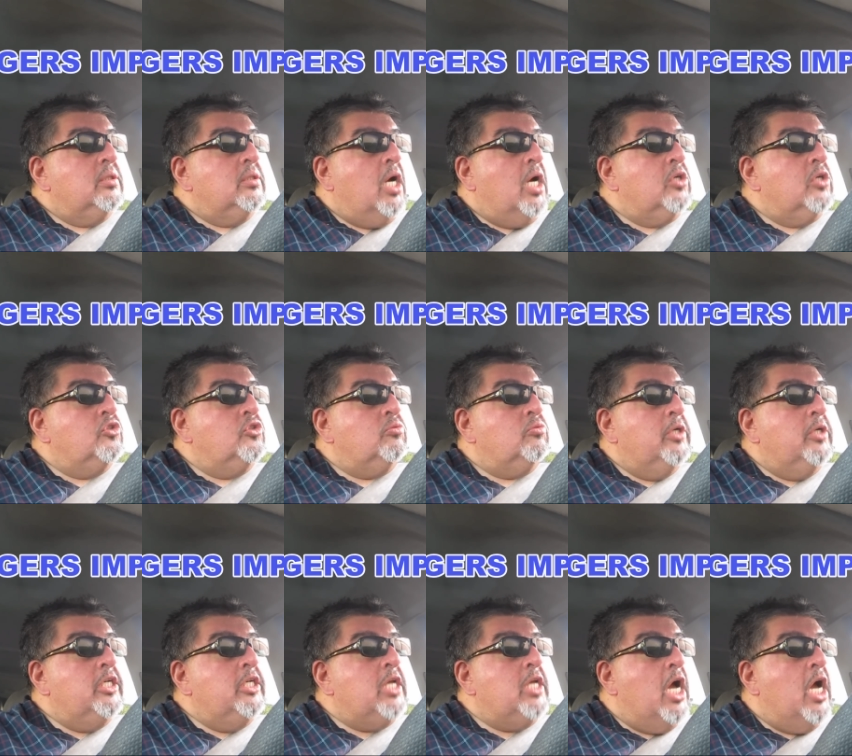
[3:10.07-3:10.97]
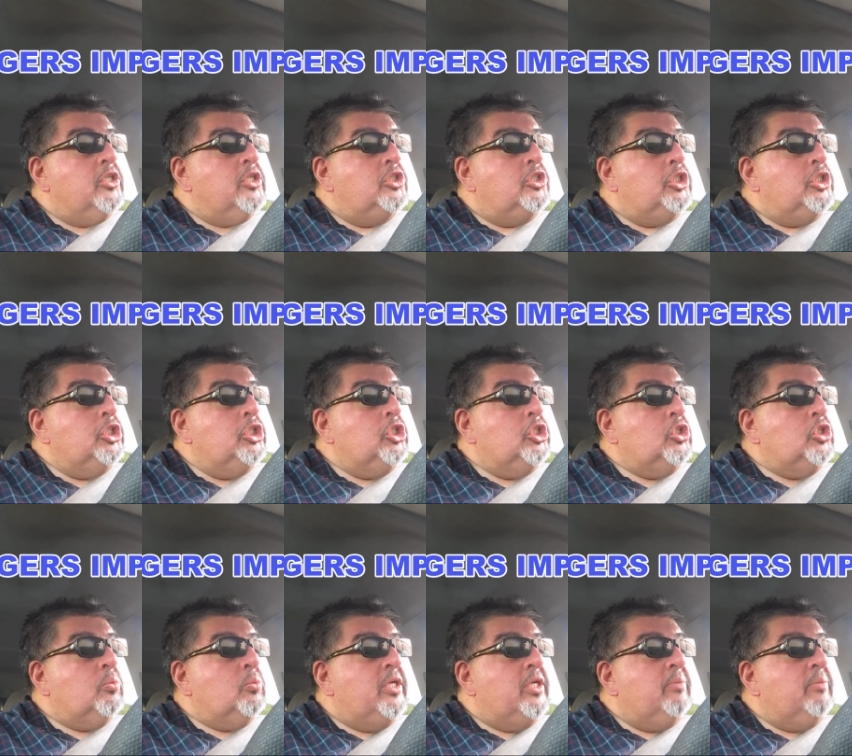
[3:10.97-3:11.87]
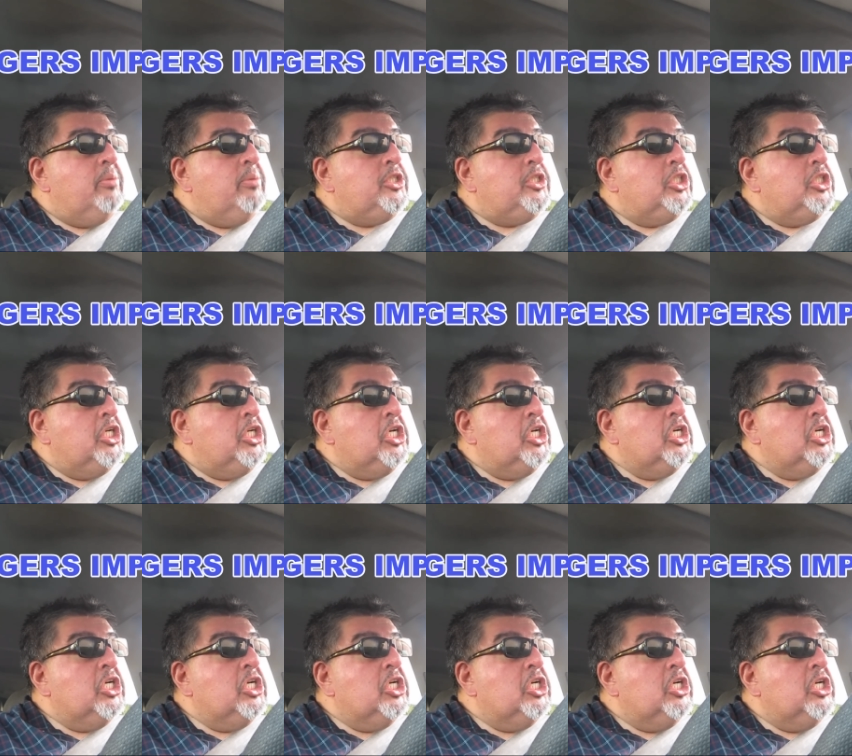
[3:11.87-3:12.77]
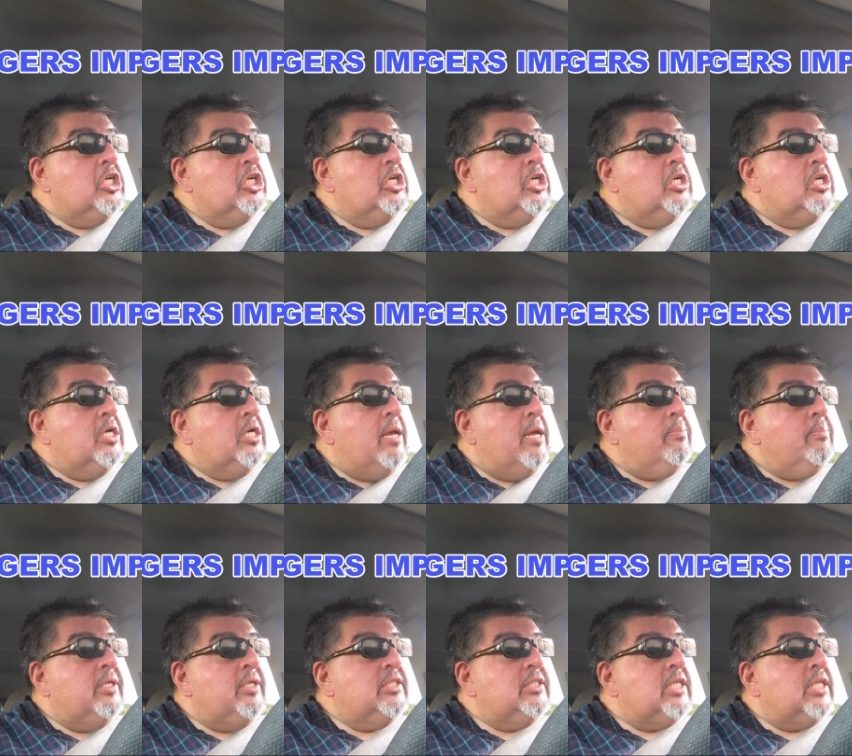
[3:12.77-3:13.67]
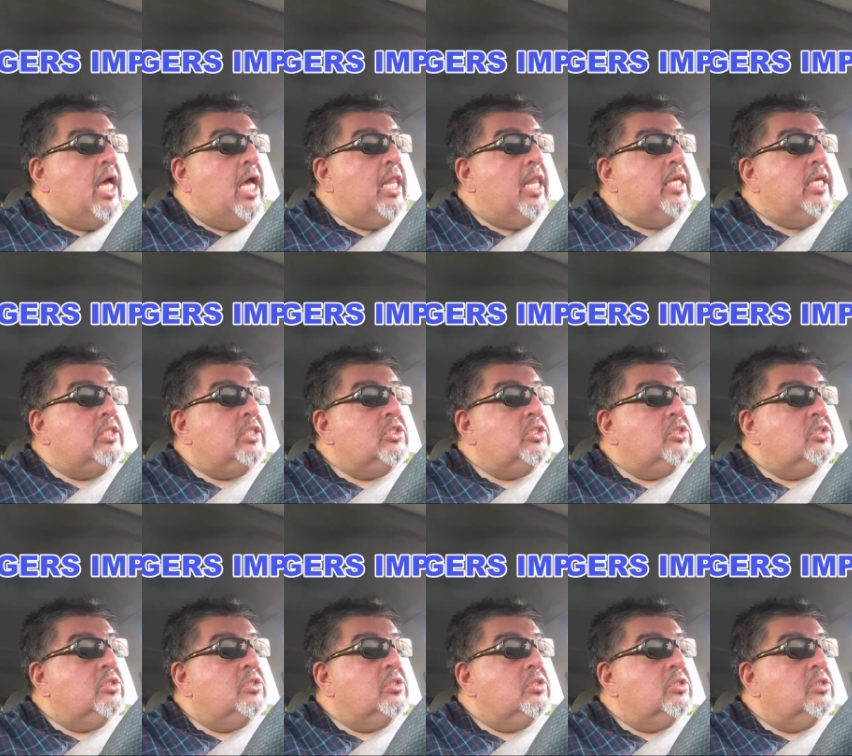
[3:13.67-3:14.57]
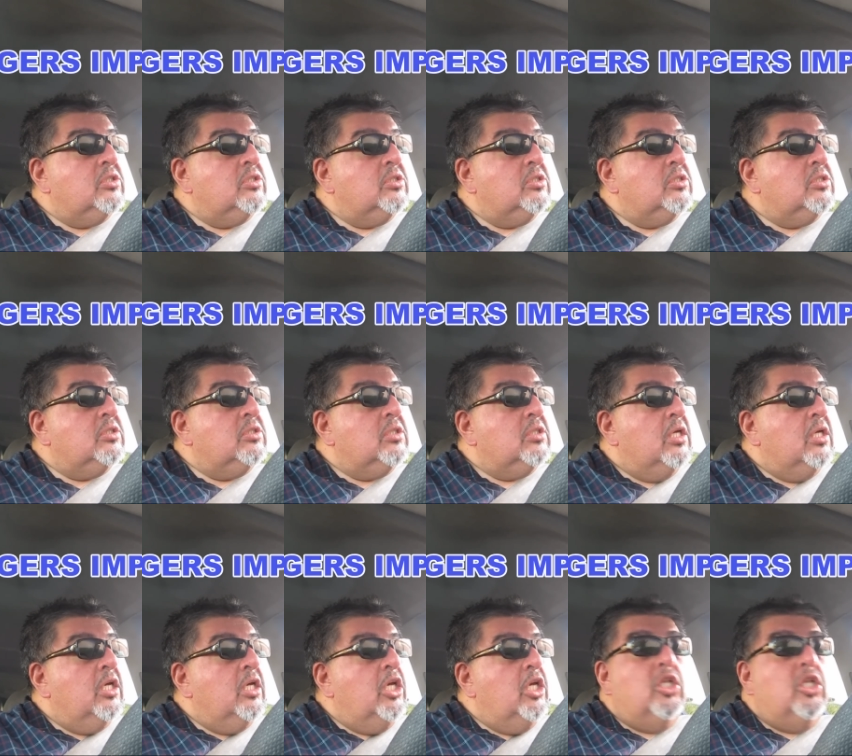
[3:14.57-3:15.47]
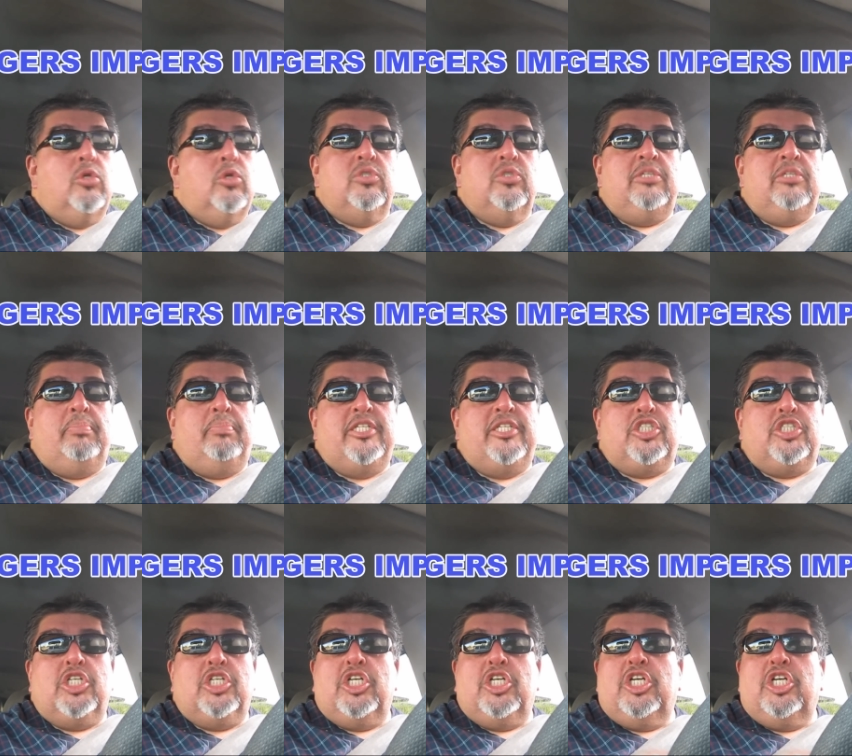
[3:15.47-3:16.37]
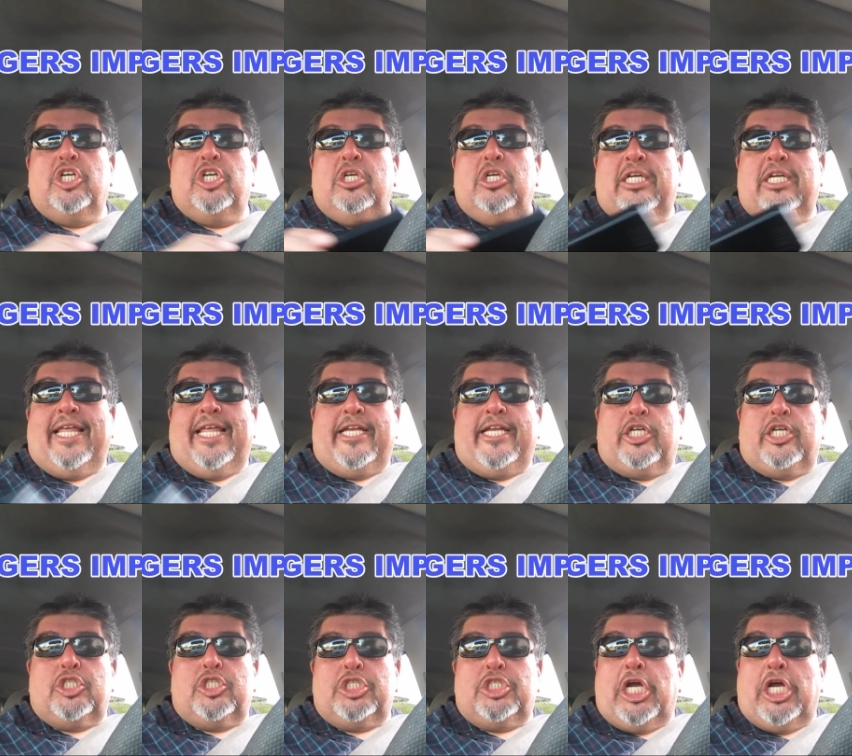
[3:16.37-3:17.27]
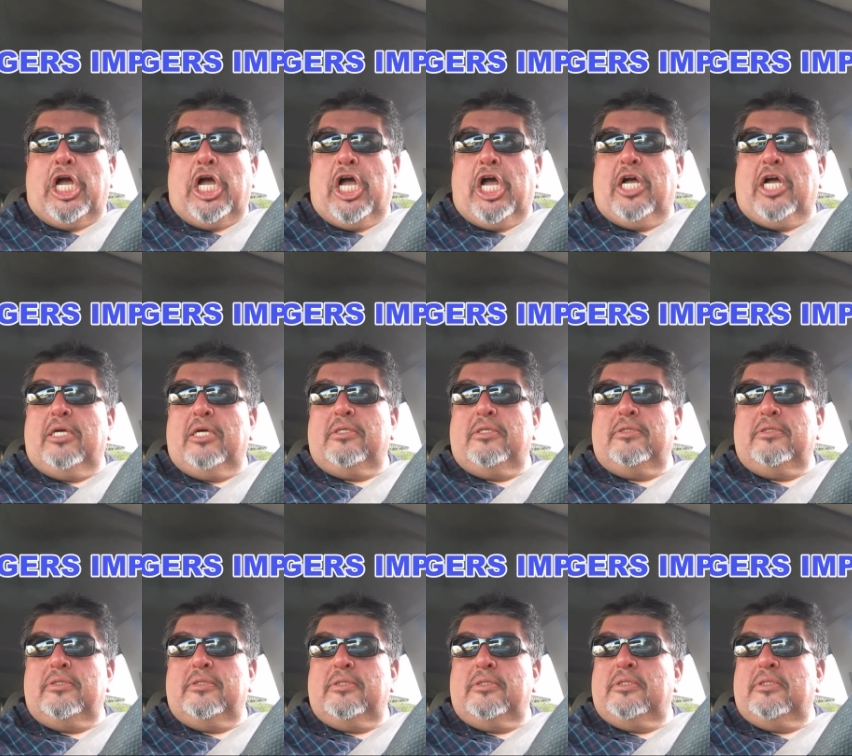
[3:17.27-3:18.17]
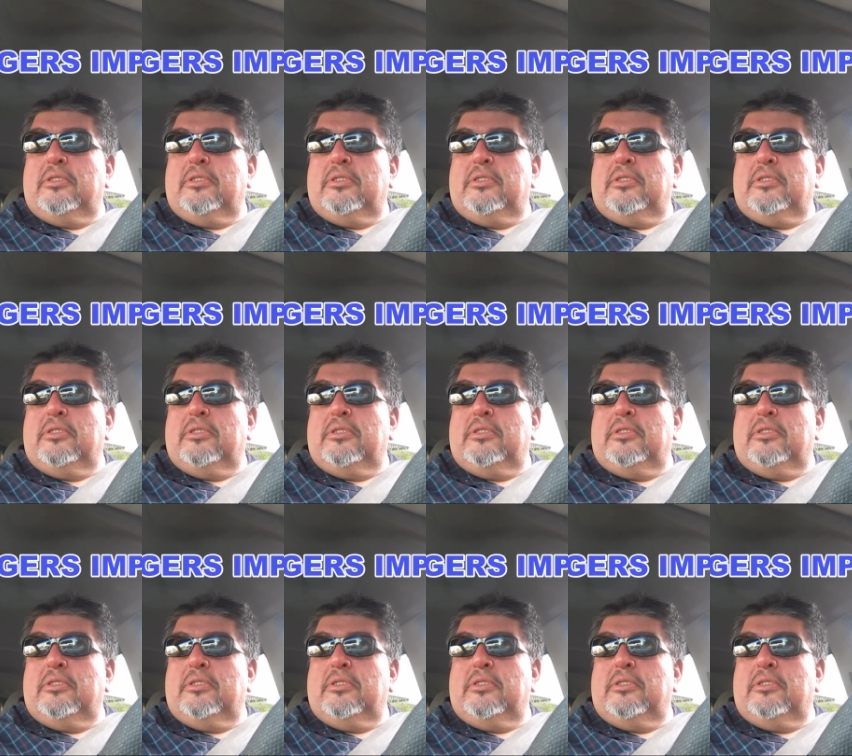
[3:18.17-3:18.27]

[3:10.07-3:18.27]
Cardinals 3, Dodgers 2. Winning pitcher, M. Gonzales. Losing pitcher, Clayton Kershaw.